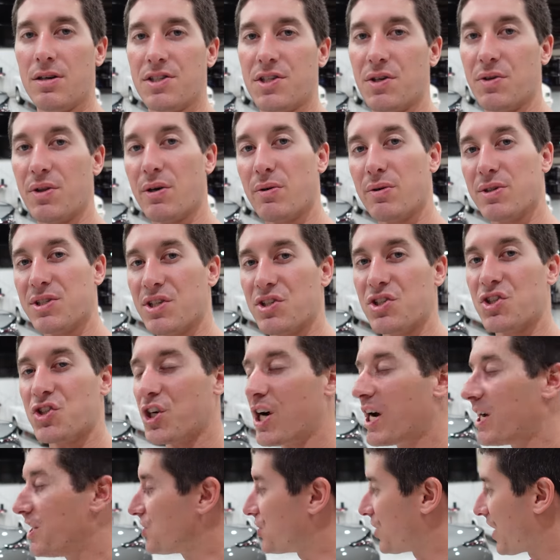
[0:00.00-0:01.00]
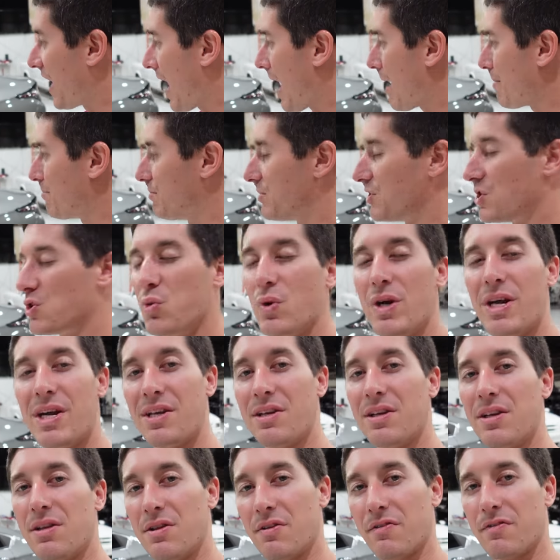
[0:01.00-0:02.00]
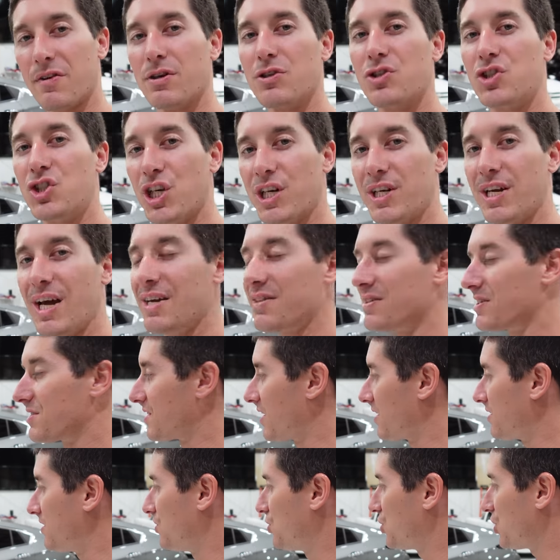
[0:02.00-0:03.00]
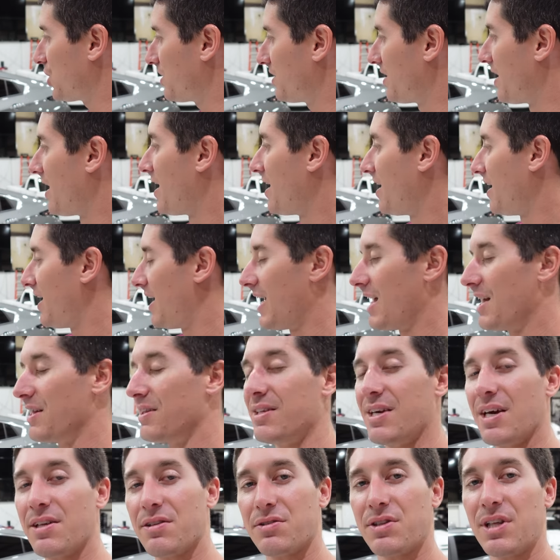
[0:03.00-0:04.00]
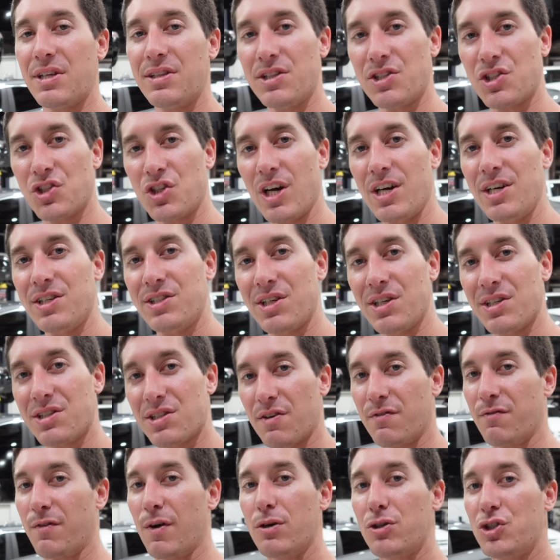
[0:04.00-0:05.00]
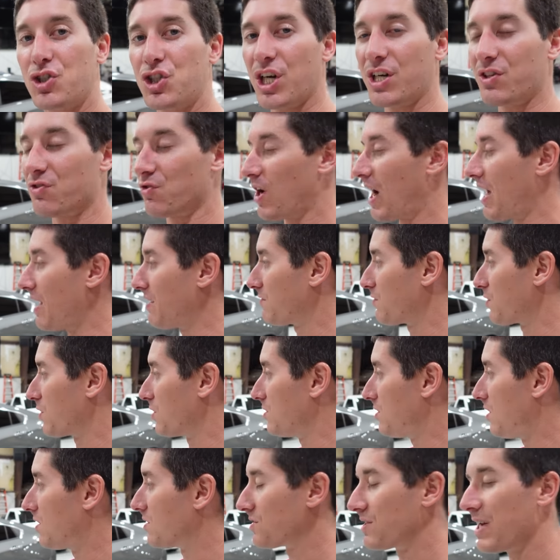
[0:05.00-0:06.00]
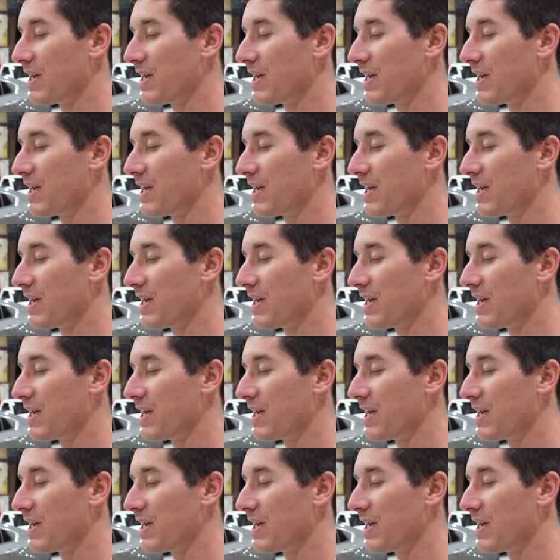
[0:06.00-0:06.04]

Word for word: So there was a strange gap between the first gen and the second gen. And the other thing that's crazy is the first gen ran for a long